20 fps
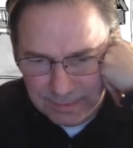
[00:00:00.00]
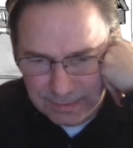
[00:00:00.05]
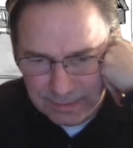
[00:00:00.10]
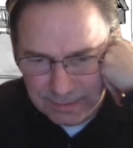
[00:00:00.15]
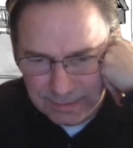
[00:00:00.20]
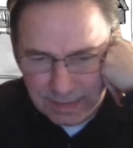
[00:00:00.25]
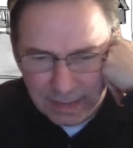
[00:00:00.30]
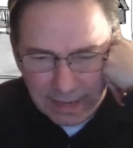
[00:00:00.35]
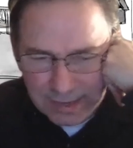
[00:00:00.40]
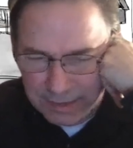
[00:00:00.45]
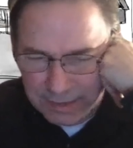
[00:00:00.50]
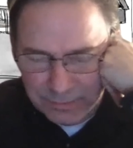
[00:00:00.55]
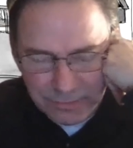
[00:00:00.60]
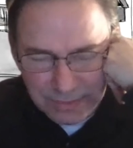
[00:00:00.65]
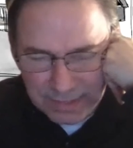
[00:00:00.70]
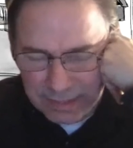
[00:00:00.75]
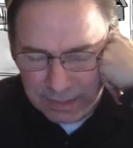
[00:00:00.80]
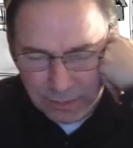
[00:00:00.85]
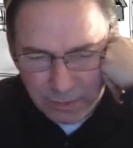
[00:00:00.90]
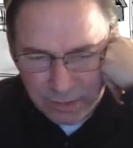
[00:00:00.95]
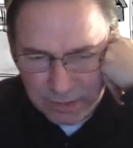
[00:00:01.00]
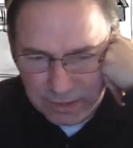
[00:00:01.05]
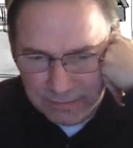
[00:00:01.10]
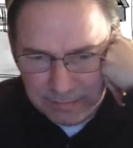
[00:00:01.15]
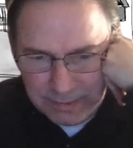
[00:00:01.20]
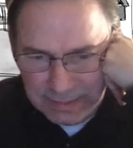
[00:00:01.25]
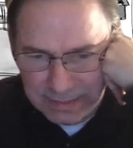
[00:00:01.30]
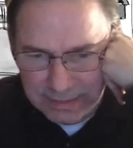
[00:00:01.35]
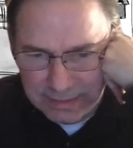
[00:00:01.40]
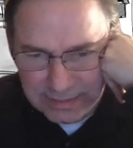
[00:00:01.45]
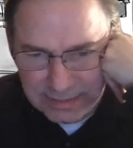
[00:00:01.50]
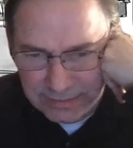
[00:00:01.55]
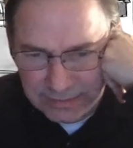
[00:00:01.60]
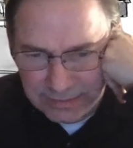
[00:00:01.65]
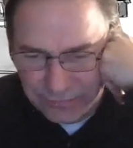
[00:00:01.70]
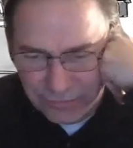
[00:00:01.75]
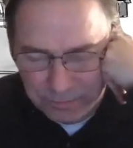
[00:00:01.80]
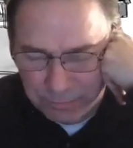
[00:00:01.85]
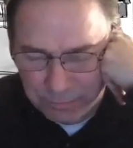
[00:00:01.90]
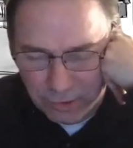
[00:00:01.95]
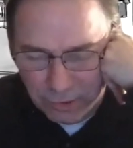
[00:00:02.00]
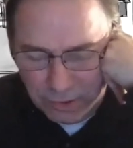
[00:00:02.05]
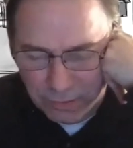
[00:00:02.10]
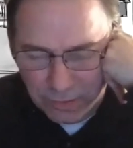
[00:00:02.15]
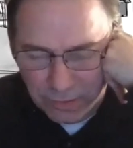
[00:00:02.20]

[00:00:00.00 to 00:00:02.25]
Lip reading: I think it would have been a different book.